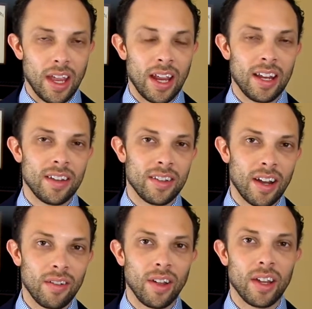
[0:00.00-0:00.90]
And in
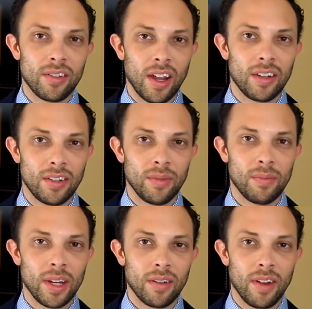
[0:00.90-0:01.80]
general, a trust
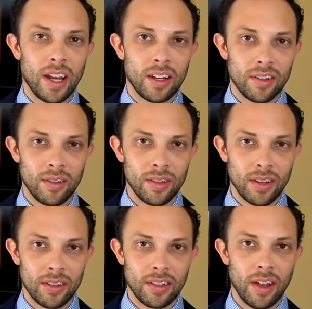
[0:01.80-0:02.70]
should be in writing too.
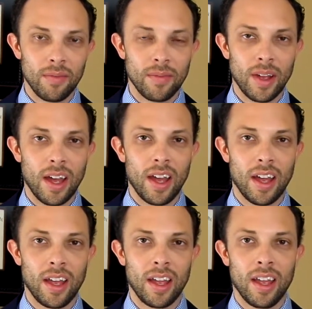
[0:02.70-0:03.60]
There's some
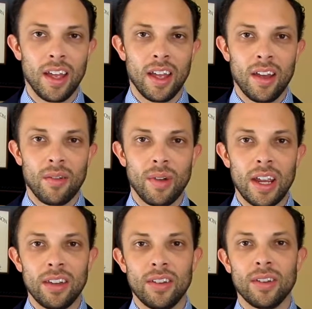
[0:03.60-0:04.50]
uh,
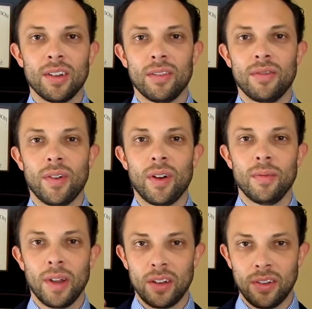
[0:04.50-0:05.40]
ways you could
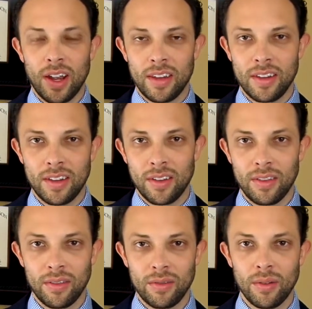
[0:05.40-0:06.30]
form a trust
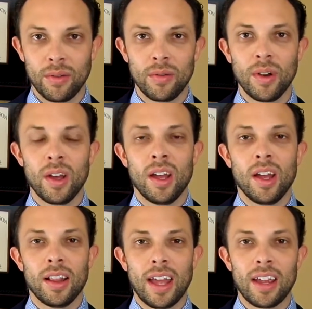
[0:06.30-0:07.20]
through
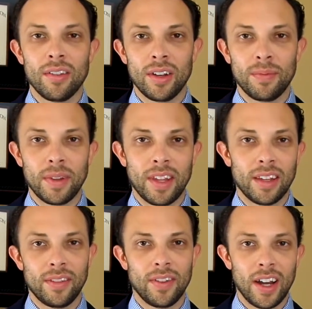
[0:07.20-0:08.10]
language, but
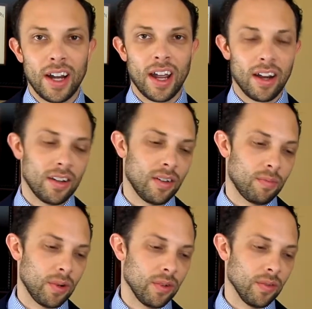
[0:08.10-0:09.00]
that's very hard to
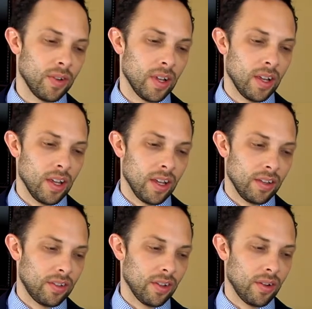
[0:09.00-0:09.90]
prove.
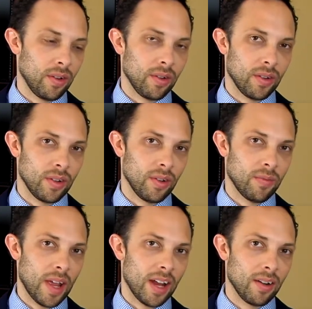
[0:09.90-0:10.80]
So
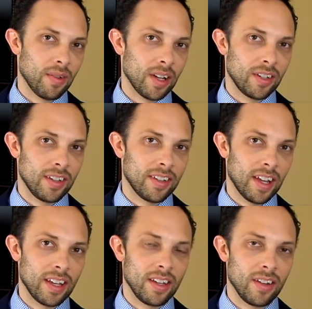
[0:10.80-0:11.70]
no matter what she
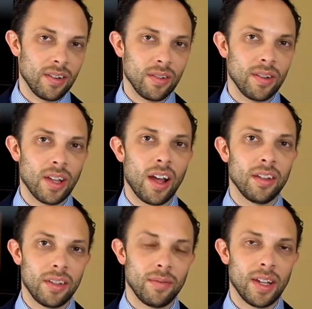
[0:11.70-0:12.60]
said to you,
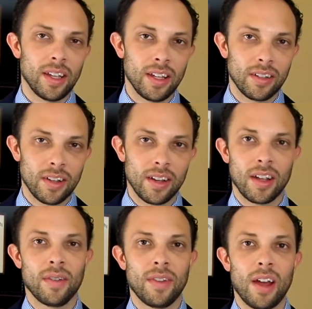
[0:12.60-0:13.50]
ultimately it's going
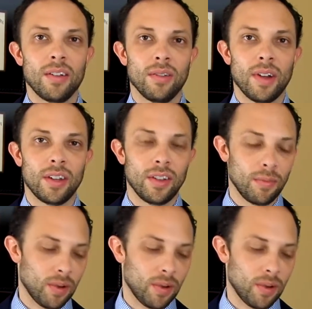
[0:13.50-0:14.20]
to come down to what she